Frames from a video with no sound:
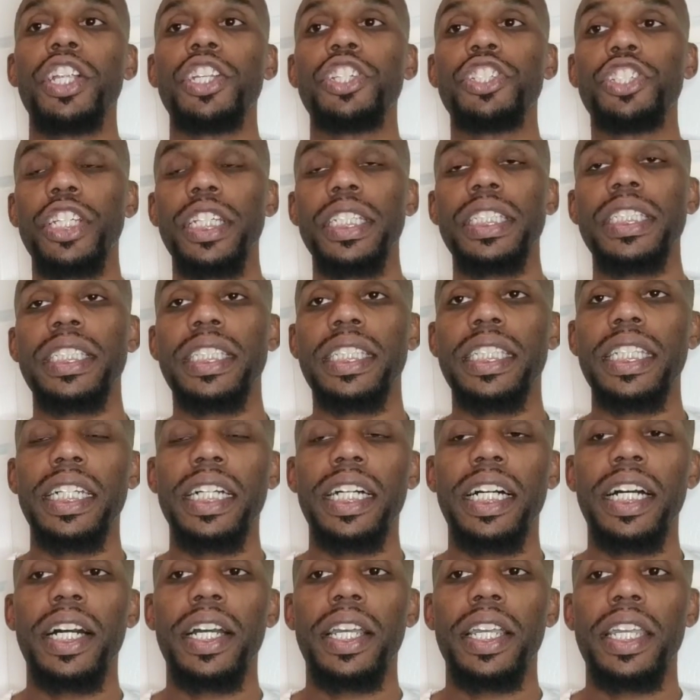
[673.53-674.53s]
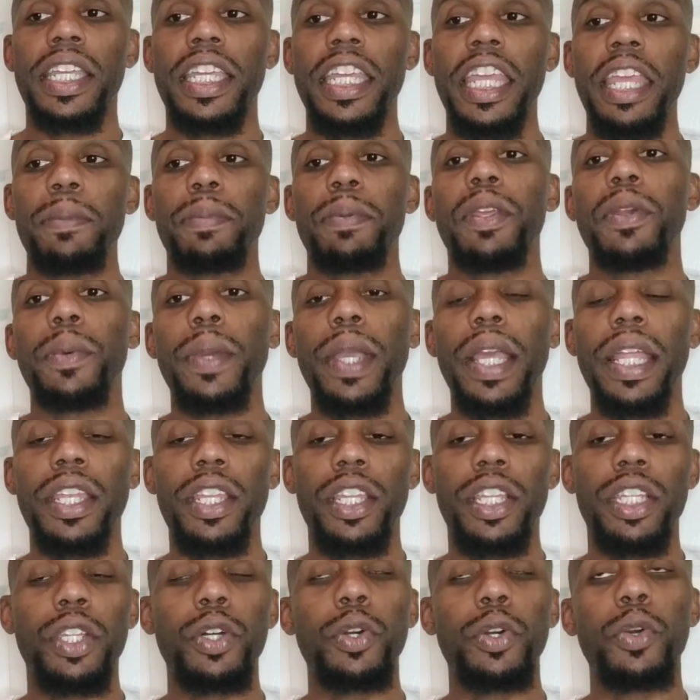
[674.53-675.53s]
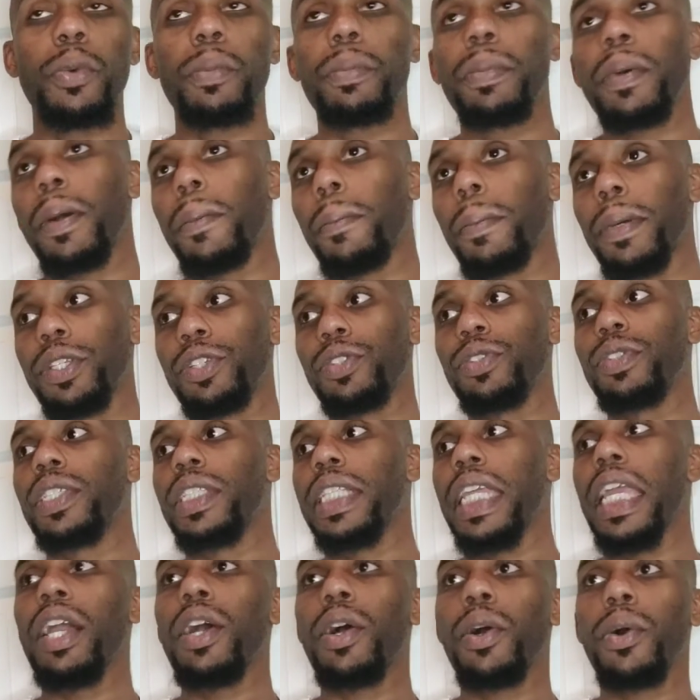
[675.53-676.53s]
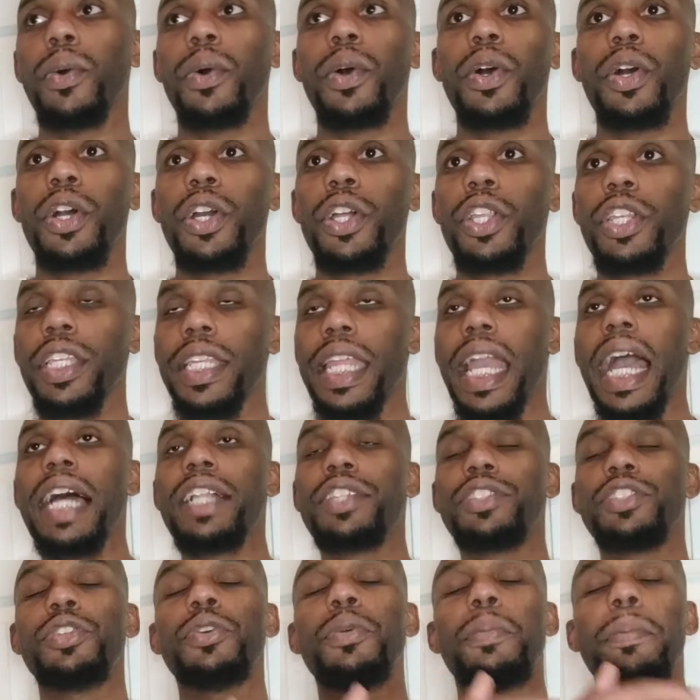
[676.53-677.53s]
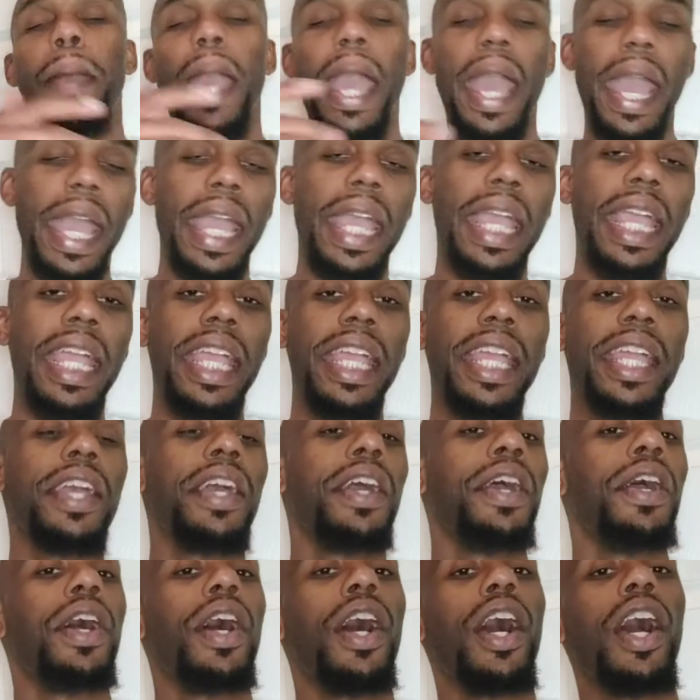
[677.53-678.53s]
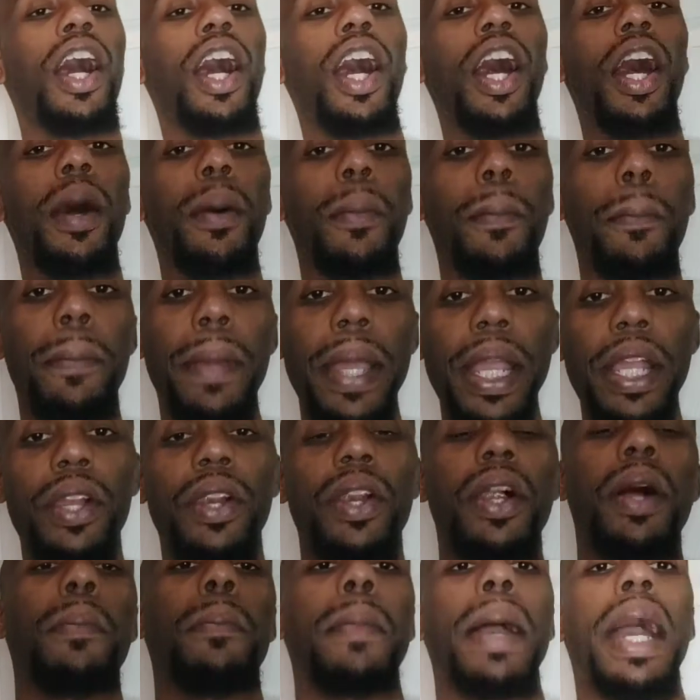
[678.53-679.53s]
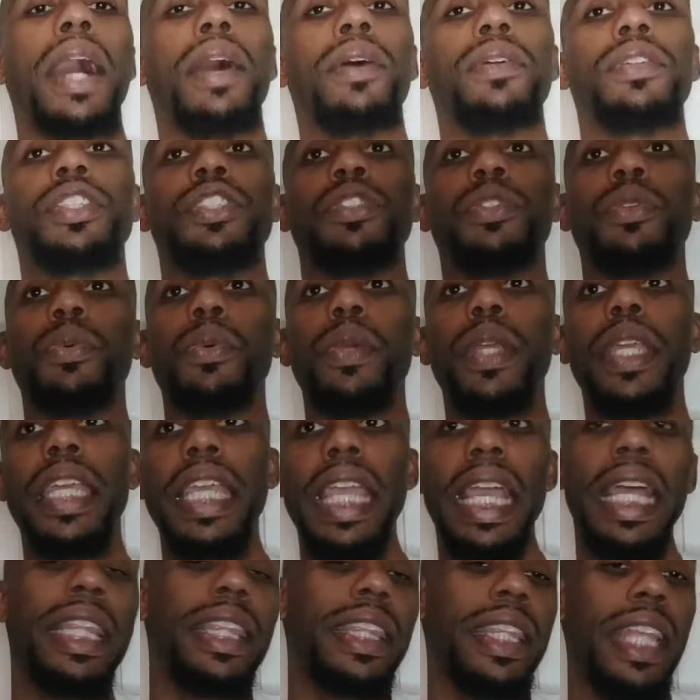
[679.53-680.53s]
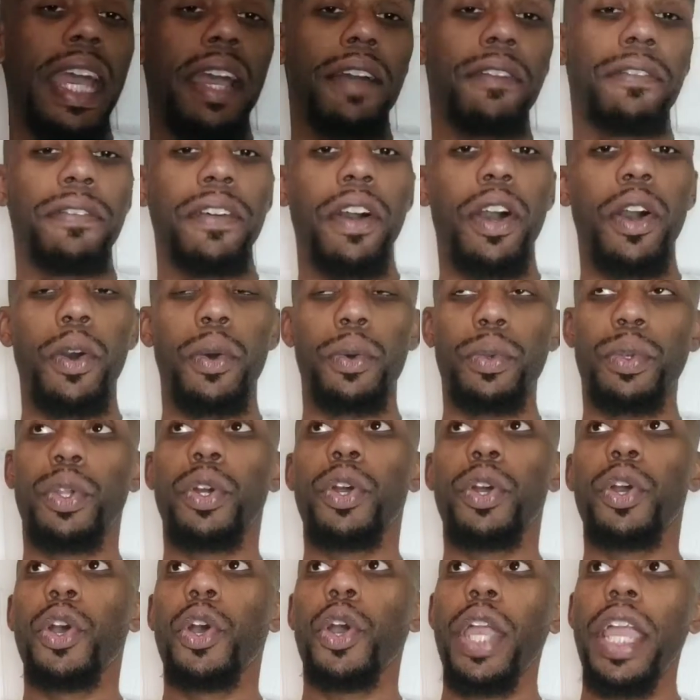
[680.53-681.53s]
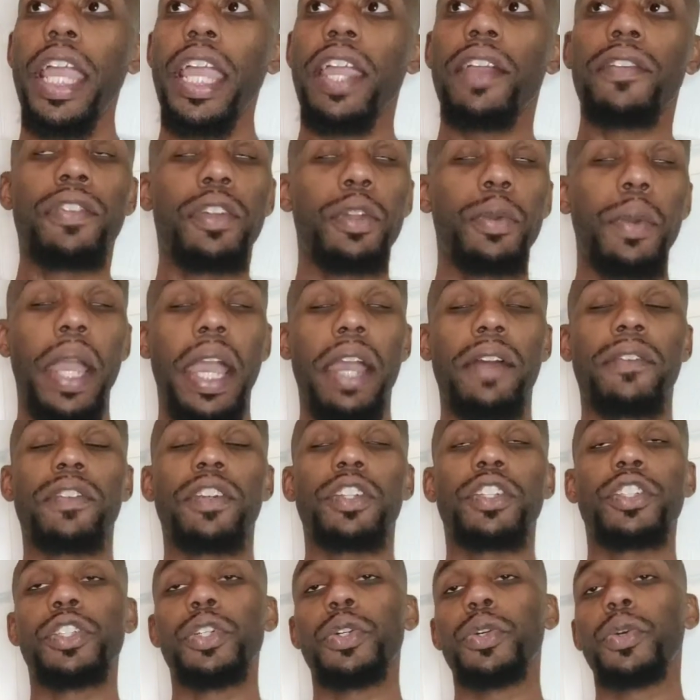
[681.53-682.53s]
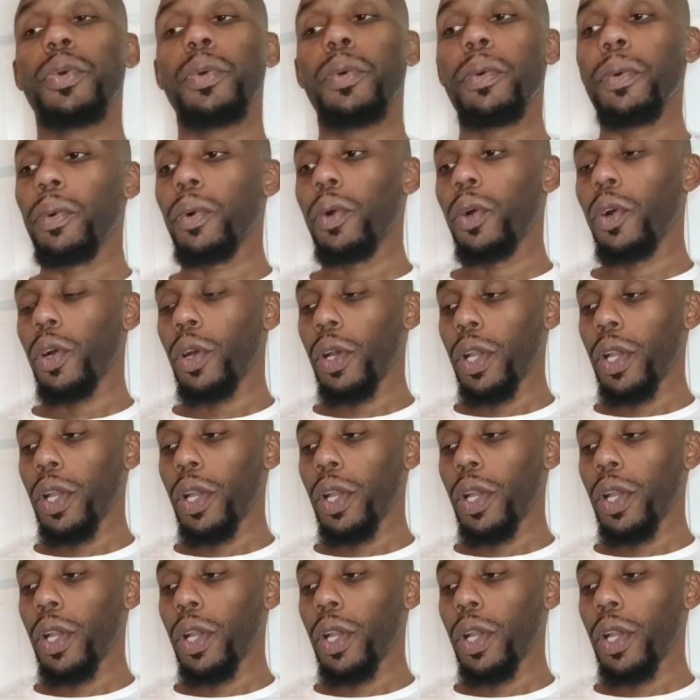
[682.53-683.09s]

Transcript: just to keep you in the loop, but you still got to pay a bigger amount to get that phone if you ever do